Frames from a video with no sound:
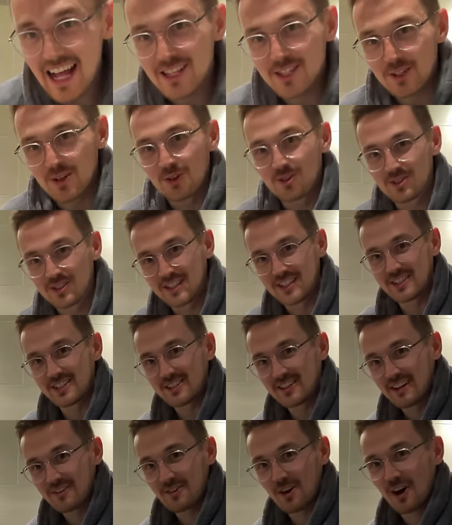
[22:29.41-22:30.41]
I told
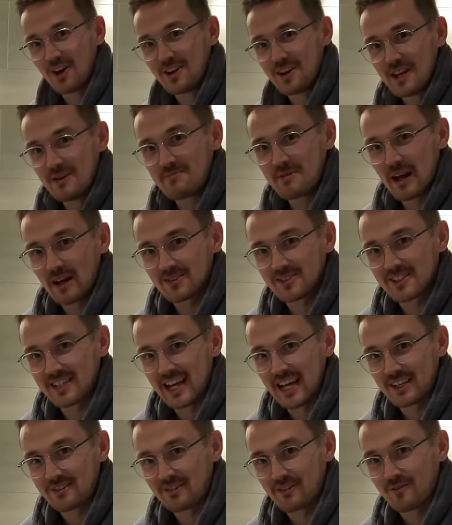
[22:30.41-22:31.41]
Lydia I've got a nip
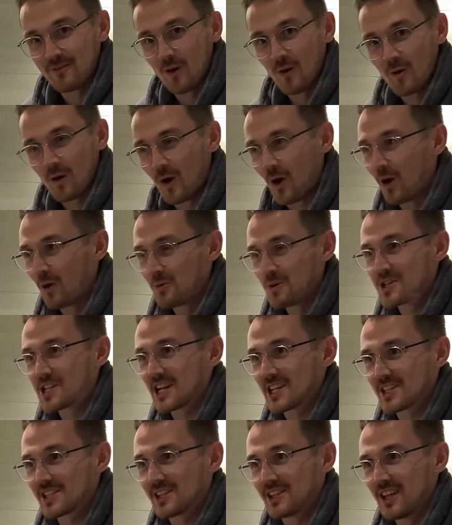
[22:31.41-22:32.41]
downstairs for a phone call, which I
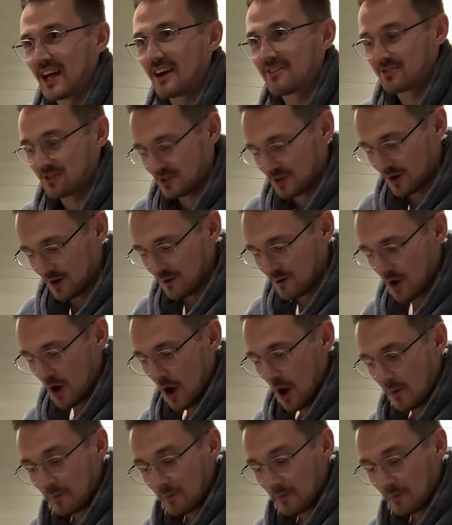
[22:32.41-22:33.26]
still have to do,